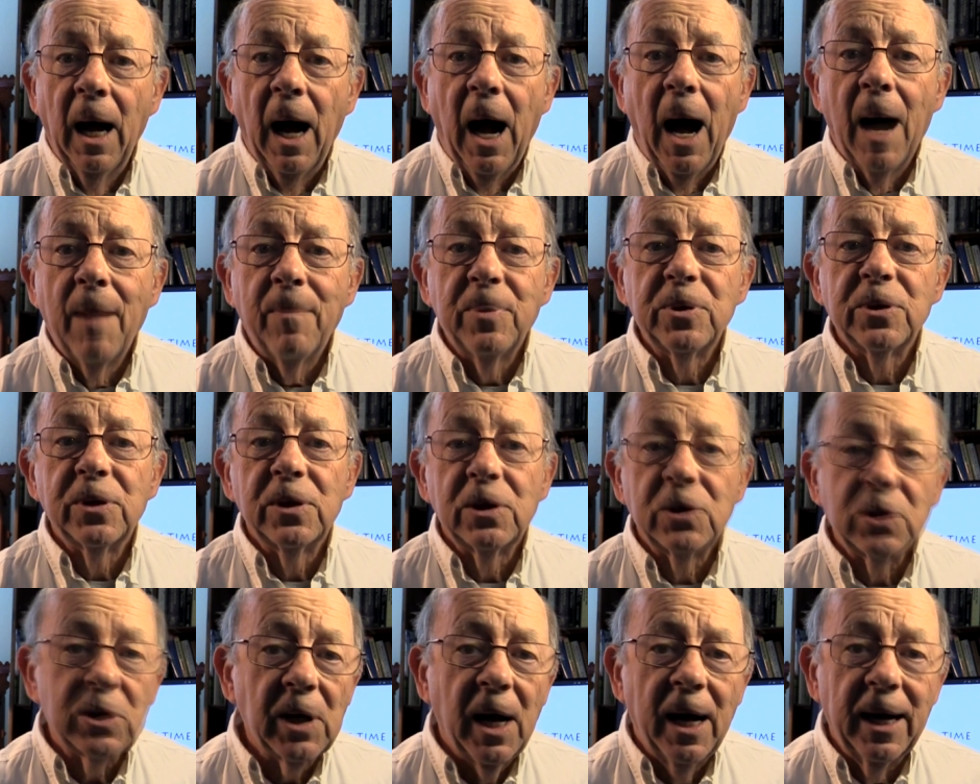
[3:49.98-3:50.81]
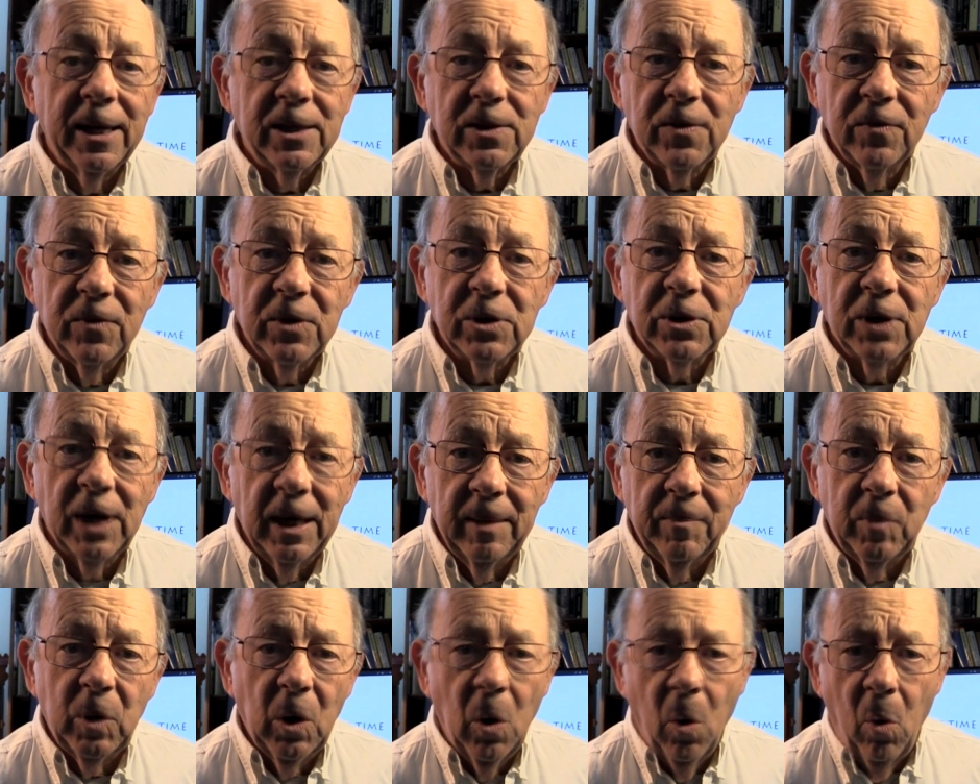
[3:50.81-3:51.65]
opposite sides of the
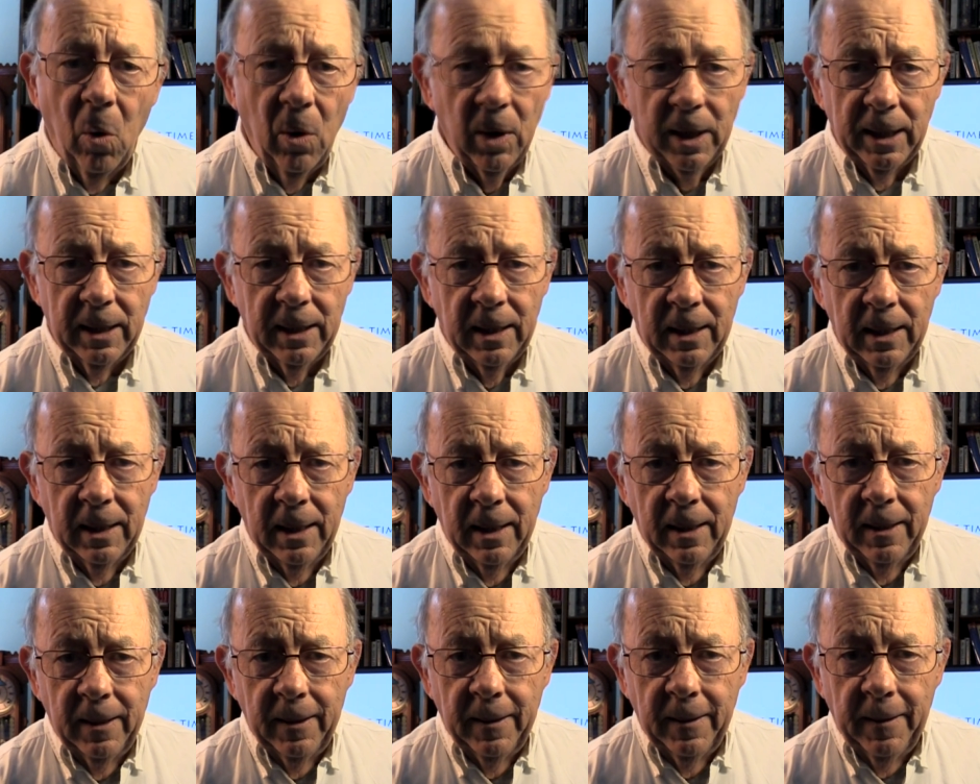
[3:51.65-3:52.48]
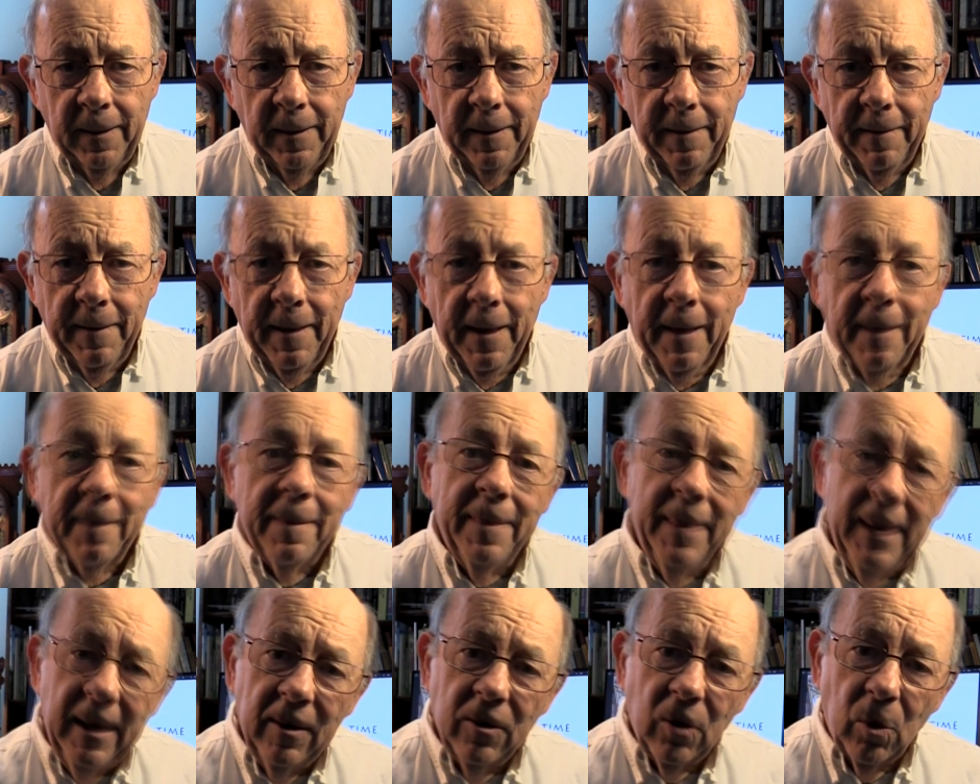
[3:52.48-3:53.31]
same coin.
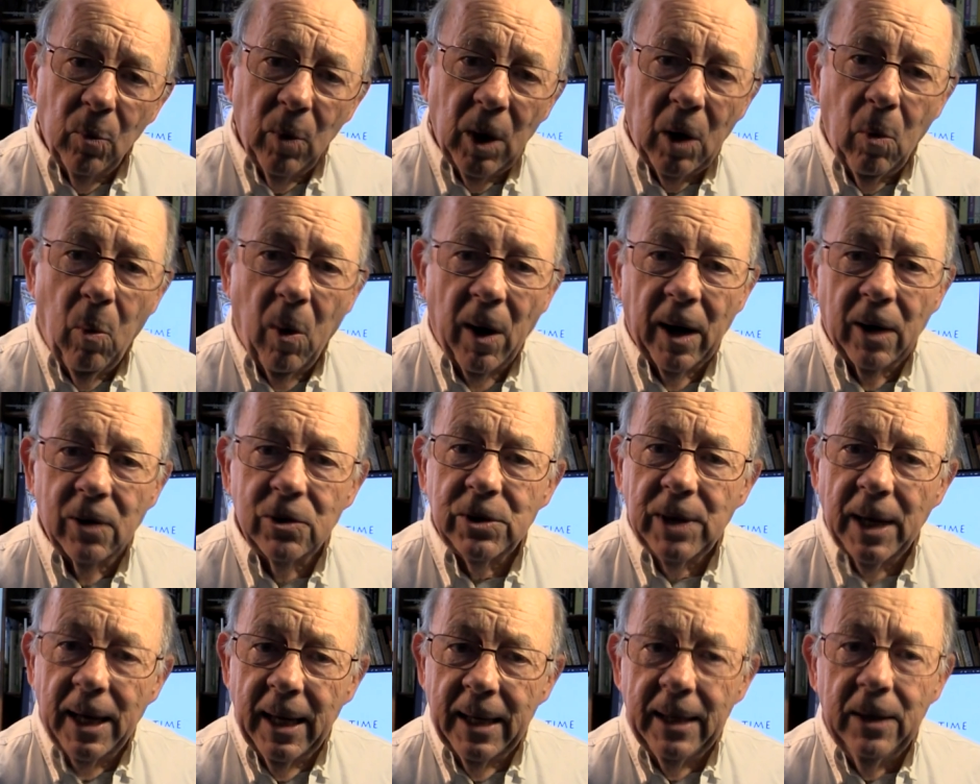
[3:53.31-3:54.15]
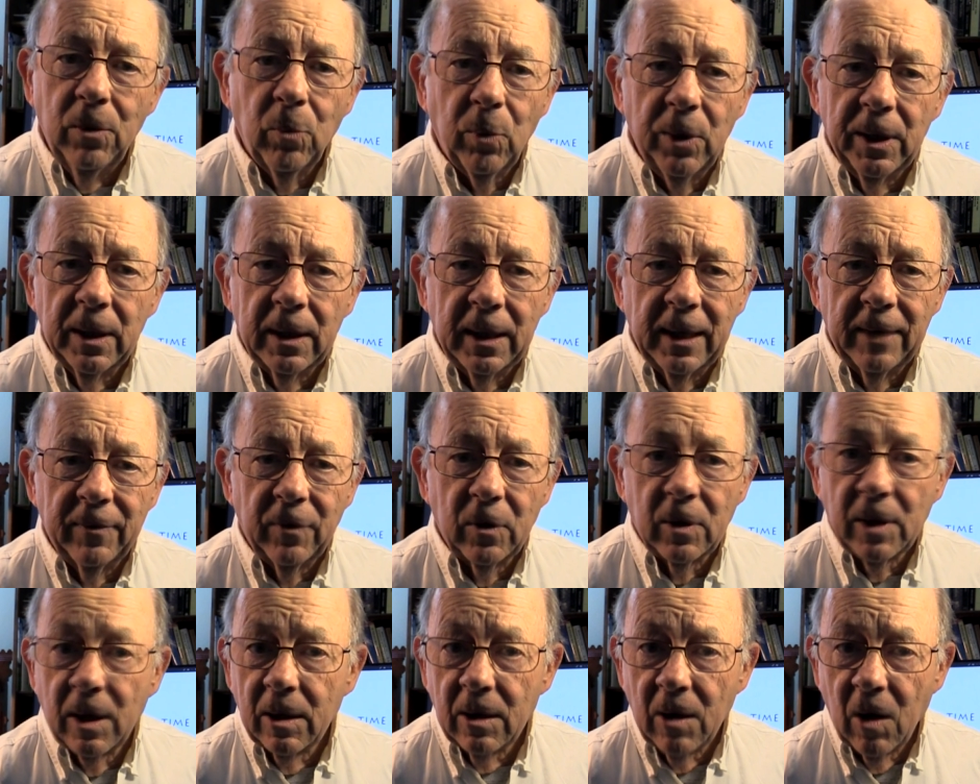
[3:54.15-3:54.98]
Neither requires any real
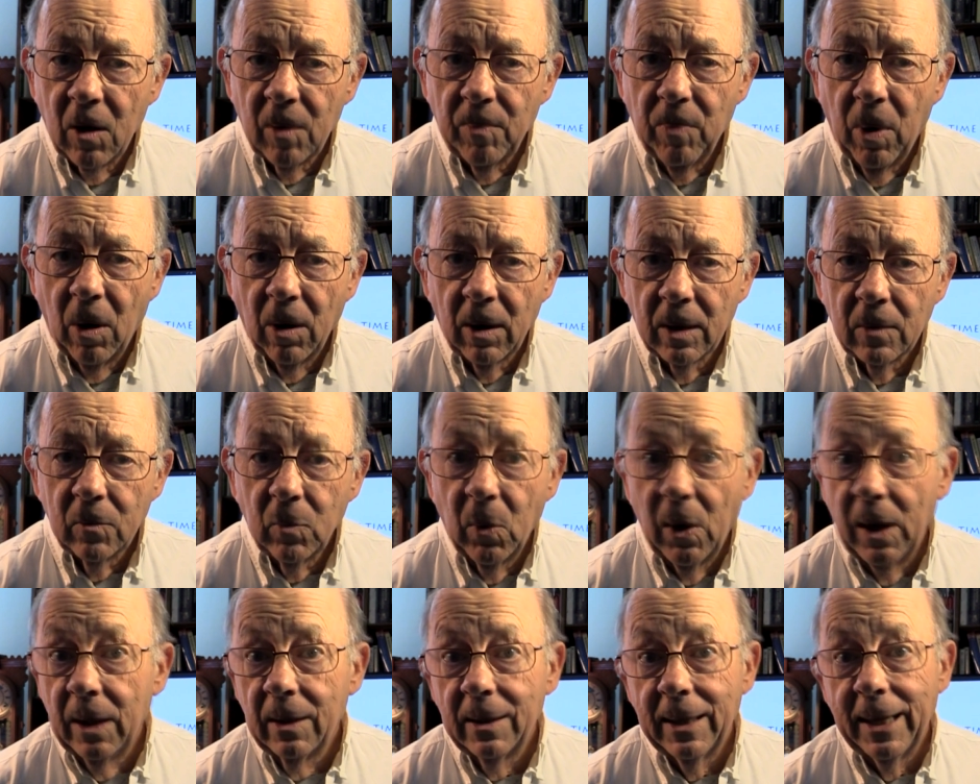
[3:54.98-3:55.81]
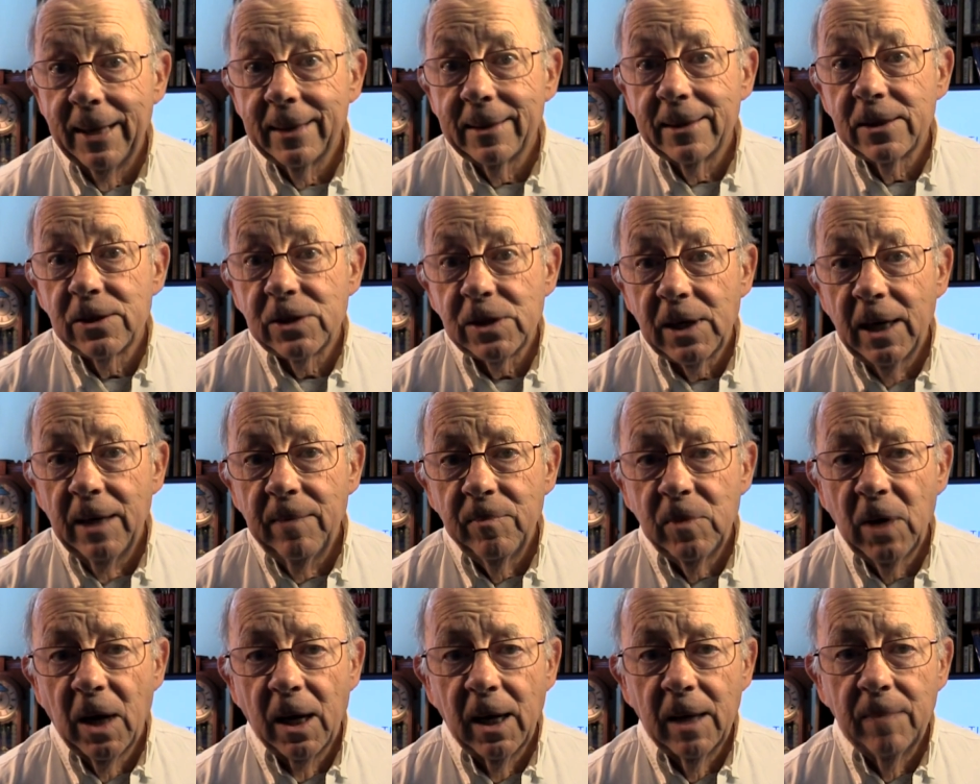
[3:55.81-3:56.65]
effort on our part, while at the
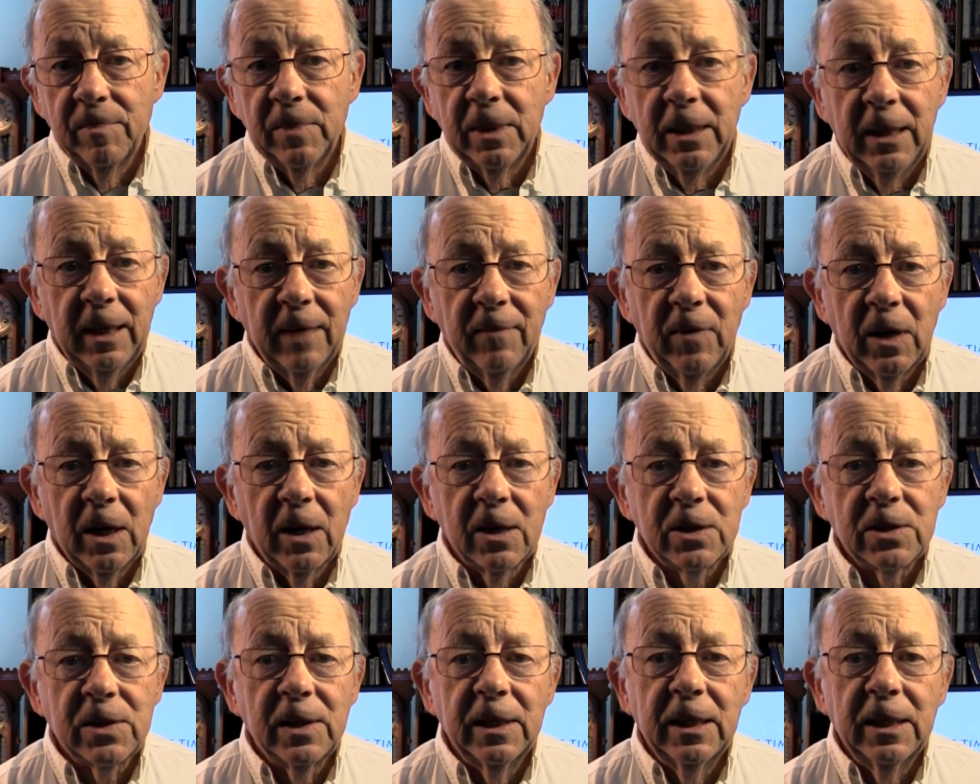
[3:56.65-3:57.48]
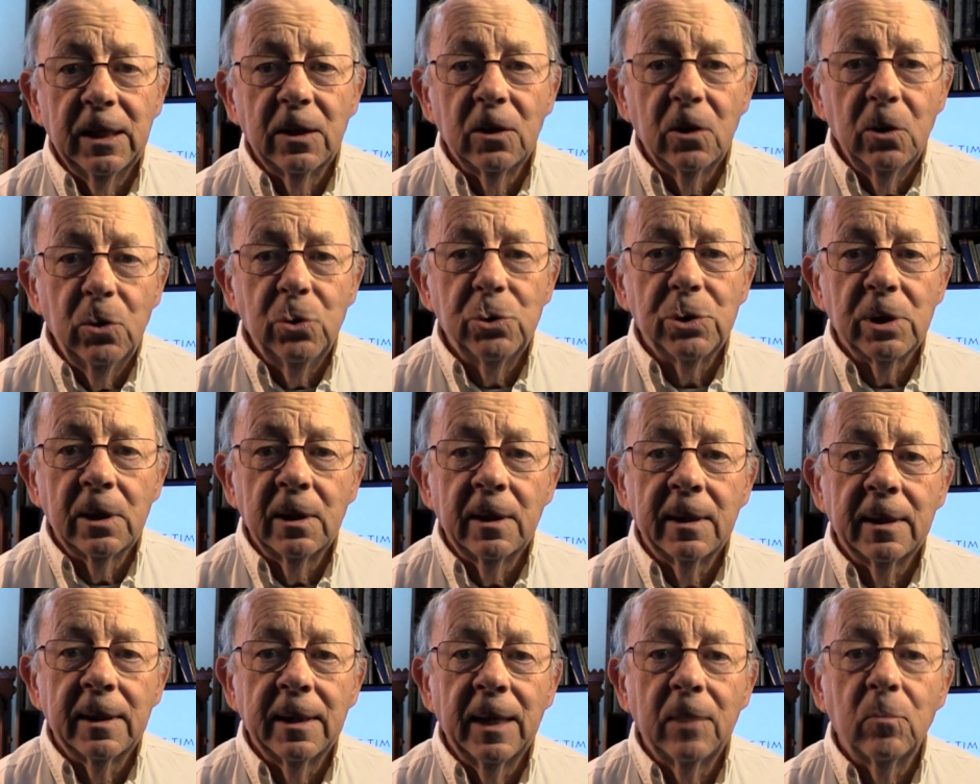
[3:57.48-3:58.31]
same time giving us the
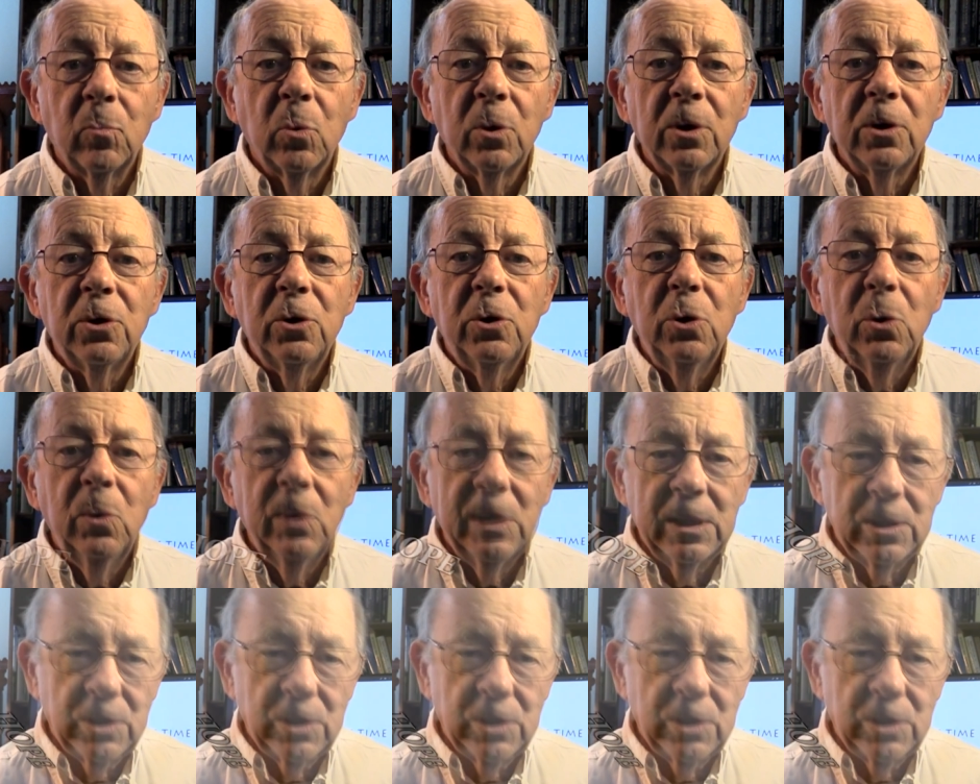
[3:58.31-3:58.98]
illusion that we're doing